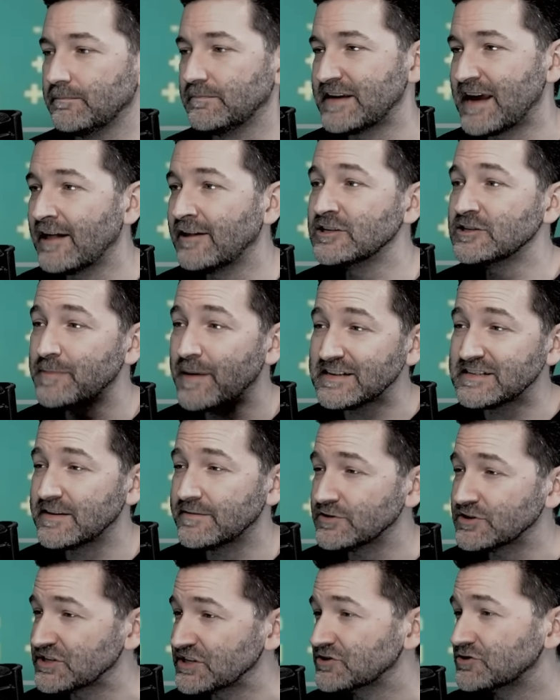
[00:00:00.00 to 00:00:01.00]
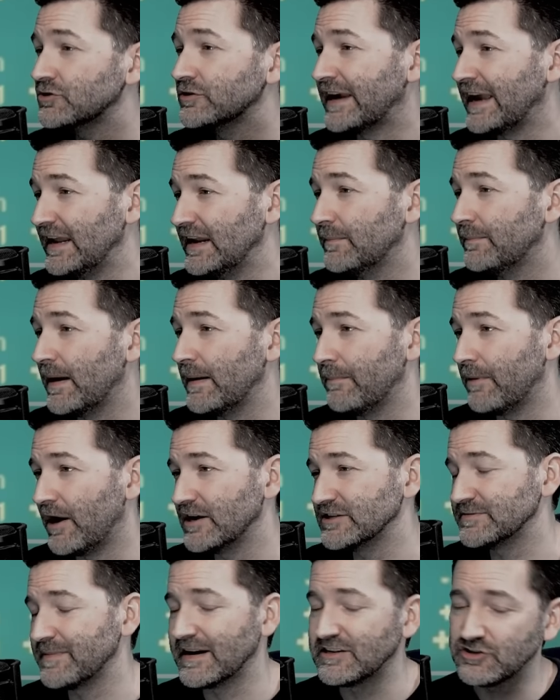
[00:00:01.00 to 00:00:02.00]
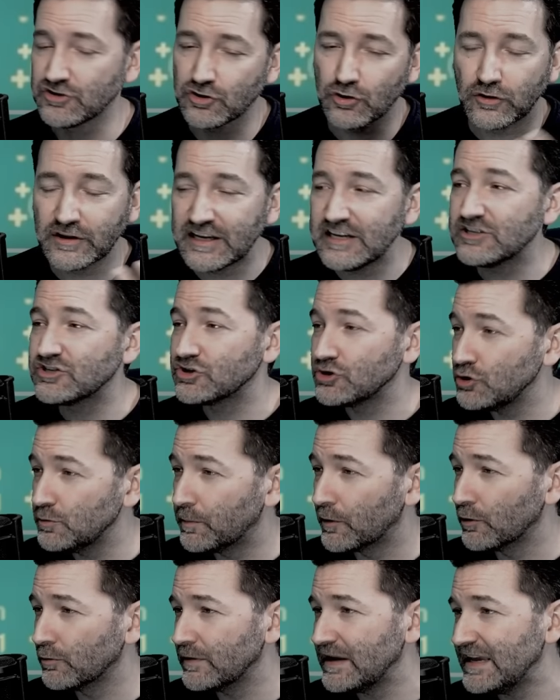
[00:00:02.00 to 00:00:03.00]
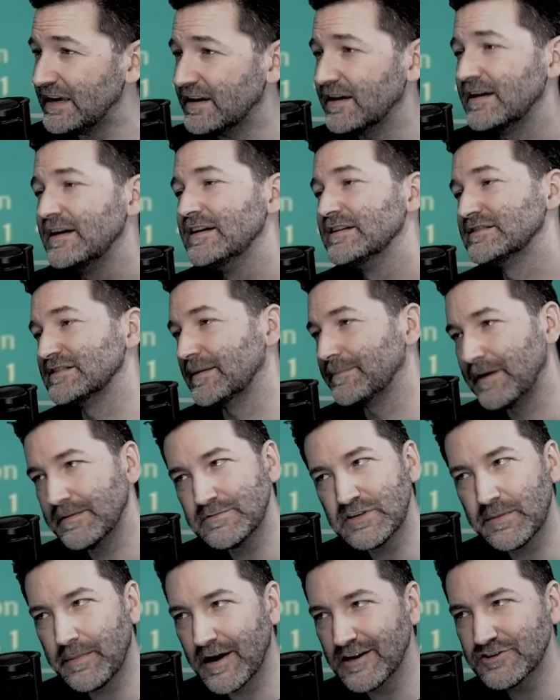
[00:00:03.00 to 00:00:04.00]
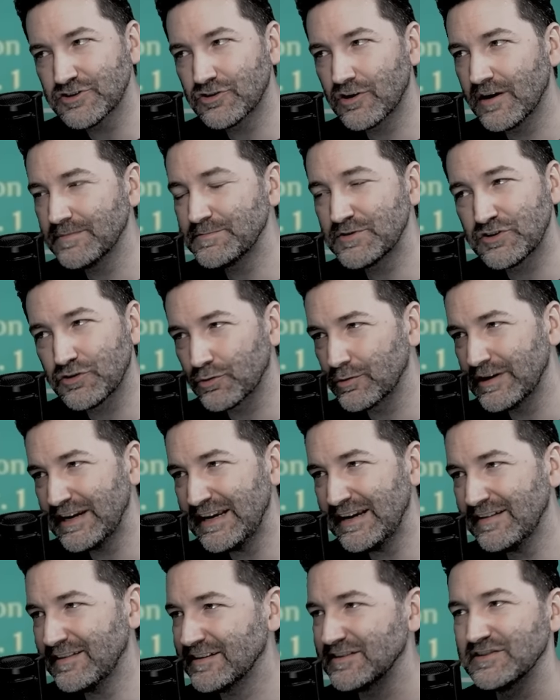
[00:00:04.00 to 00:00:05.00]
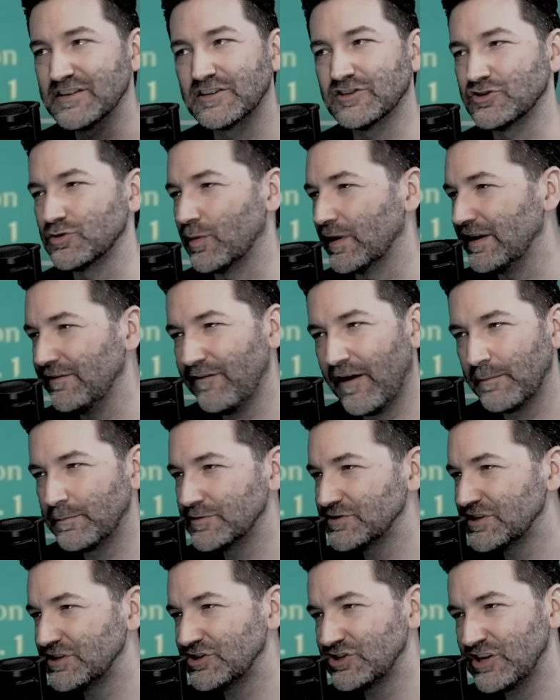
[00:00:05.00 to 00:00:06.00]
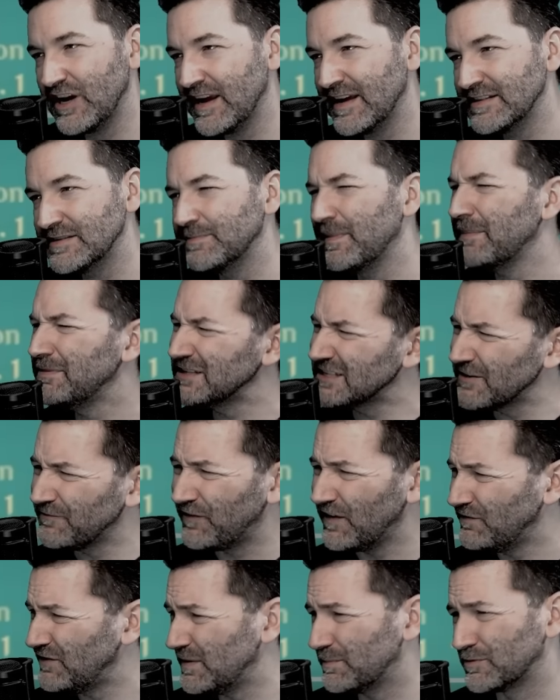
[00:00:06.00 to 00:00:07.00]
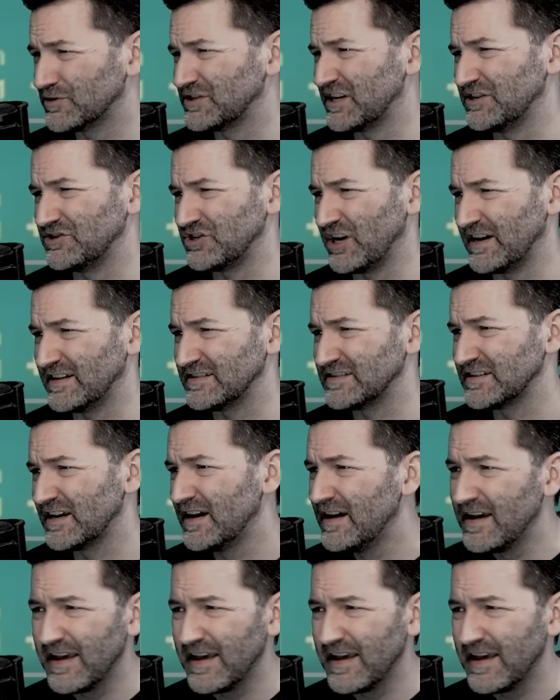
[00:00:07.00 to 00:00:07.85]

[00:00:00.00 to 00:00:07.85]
Talents past level six are gated by boss match. You can only get two per week. Sometimes the boss drops three. I think it's like a 25% chance. Maybe it's a 50% chance.